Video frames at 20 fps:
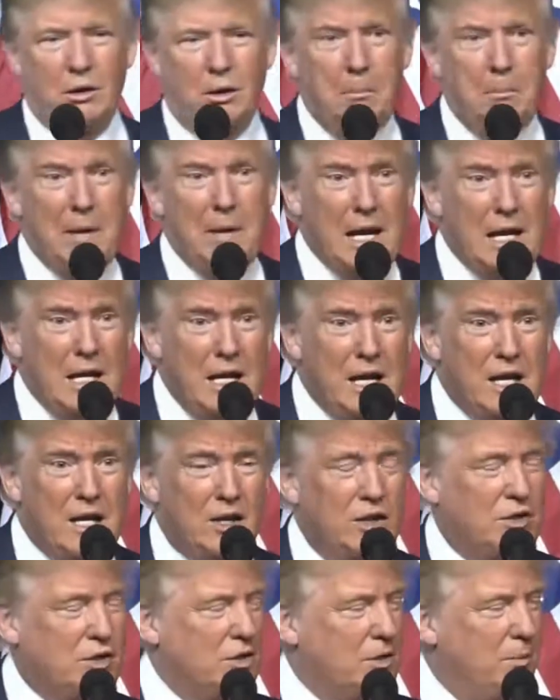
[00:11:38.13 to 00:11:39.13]

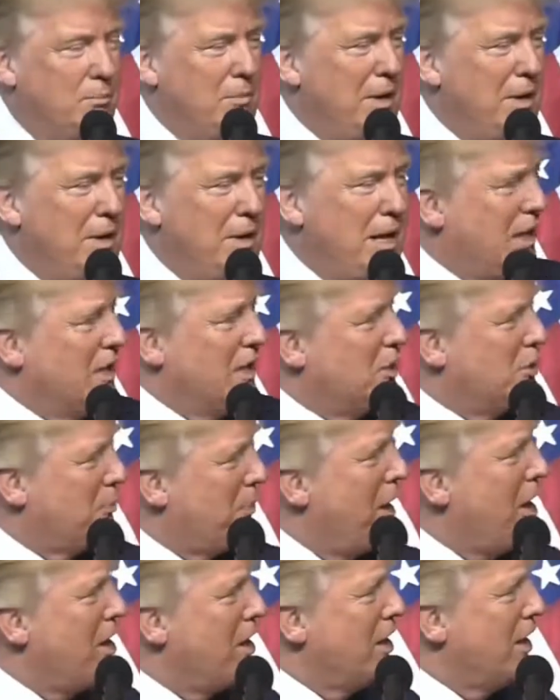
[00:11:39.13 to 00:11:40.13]
Millions. Millions,
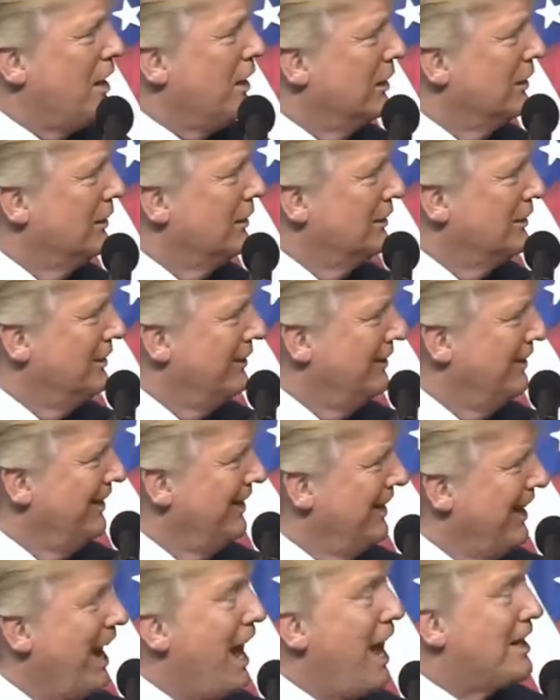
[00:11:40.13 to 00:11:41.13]
Bernie.
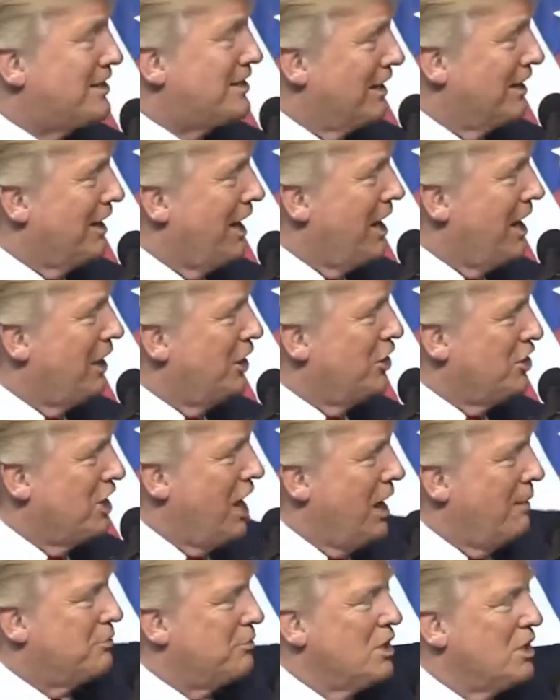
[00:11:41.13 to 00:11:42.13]
That's a lot of
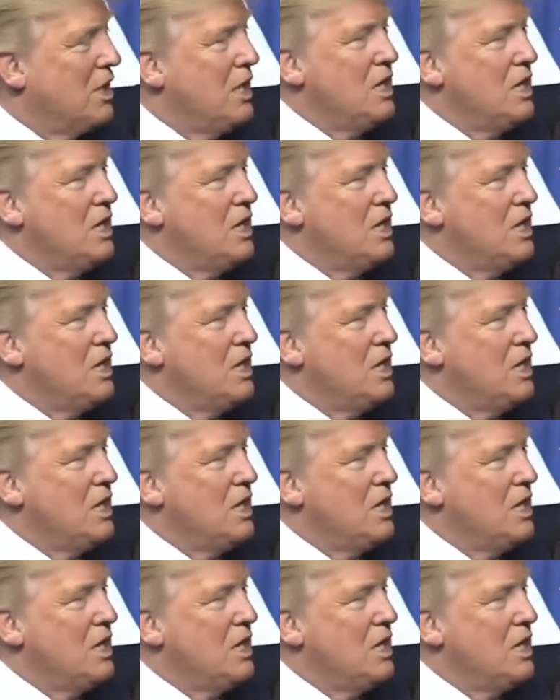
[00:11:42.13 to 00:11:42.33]
jobs.